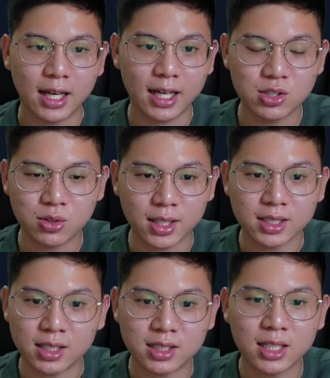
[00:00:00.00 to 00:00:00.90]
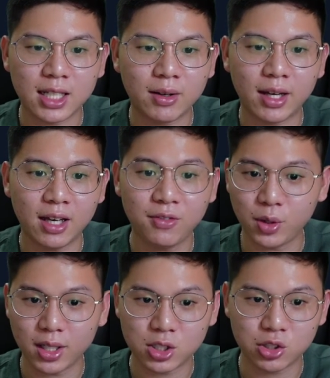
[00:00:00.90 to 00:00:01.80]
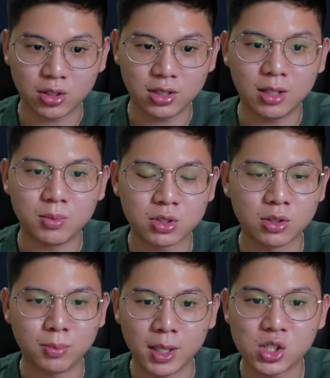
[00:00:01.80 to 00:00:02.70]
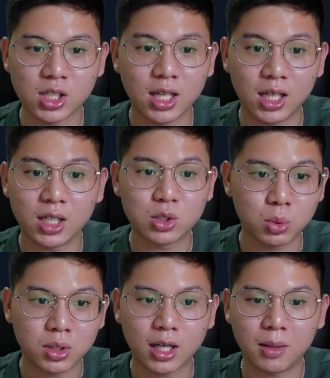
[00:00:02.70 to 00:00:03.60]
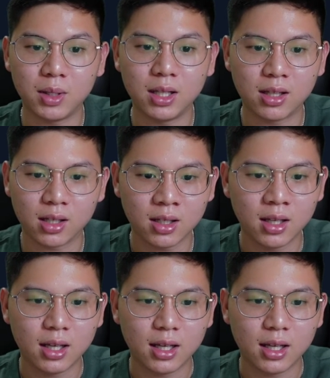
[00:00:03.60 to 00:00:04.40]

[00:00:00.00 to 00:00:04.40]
as you guys can see now, I have quite a strong team, so benching headaches would come in then.